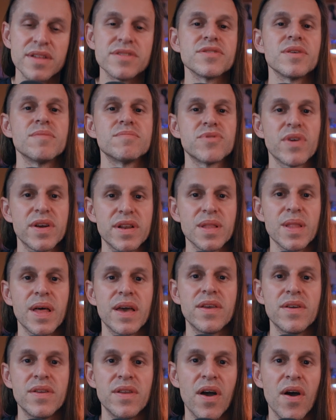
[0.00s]
And so I'm trying to
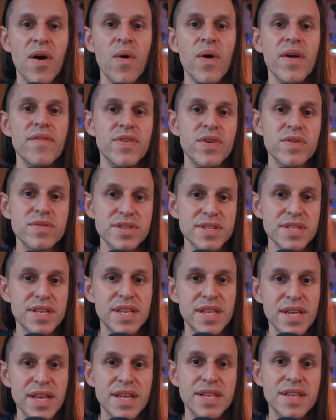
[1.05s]
let you know, if you're just
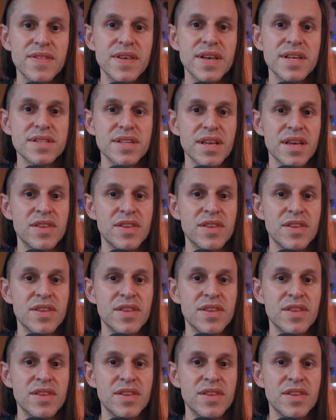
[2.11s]
getting into this